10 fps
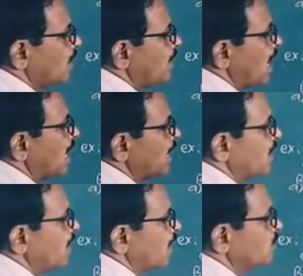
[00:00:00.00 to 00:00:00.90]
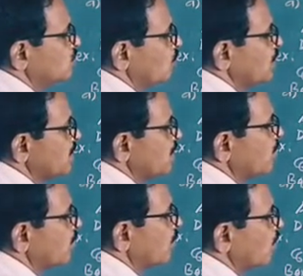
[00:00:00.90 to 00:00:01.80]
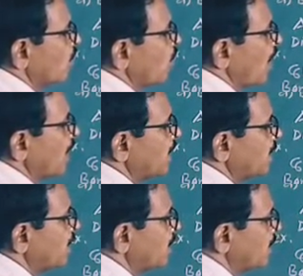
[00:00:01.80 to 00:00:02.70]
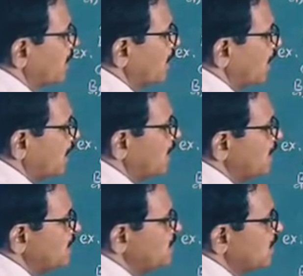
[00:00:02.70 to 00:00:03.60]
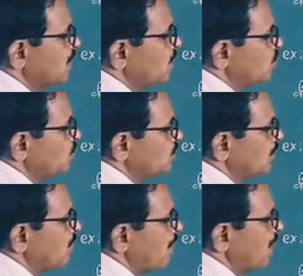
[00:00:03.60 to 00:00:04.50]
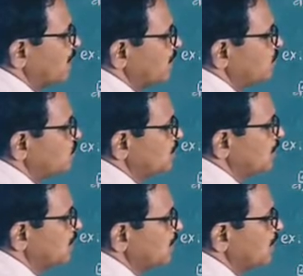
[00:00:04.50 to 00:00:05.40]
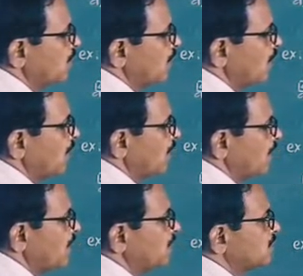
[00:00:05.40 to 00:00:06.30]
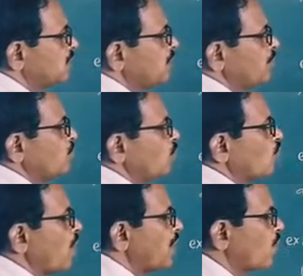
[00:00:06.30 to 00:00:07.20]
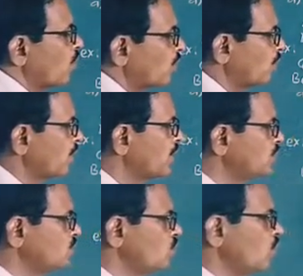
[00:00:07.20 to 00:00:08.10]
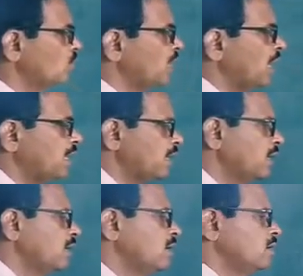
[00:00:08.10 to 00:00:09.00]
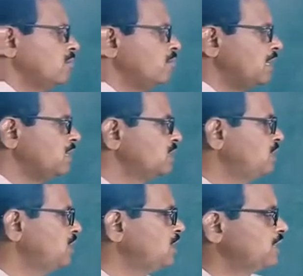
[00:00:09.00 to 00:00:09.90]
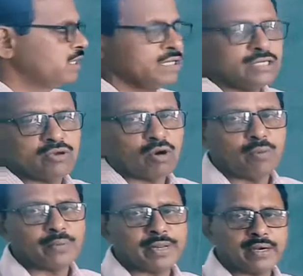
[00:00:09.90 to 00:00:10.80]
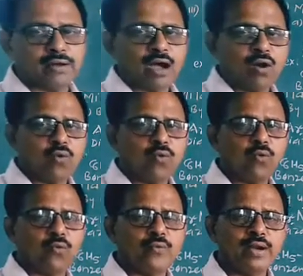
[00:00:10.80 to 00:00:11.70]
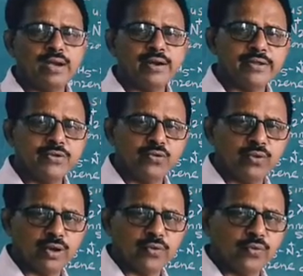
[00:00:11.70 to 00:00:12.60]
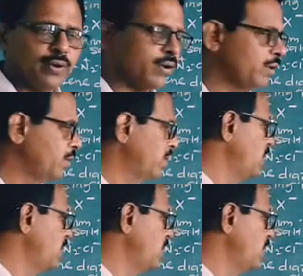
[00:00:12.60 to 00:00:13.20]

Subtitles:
Diazonium chloride is reduced by using H3PO2 and water, H2O. Then benzene is obtained. How will you convert